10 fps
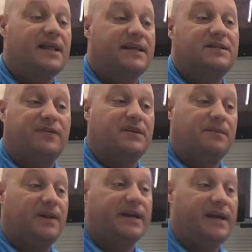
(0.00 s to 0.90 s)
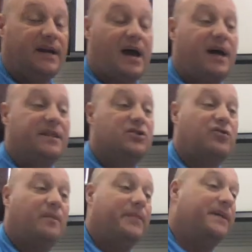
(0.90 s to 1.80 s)
that's fun to play on the
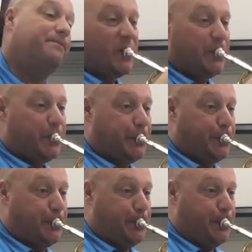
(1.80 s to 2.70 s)
trumpet. This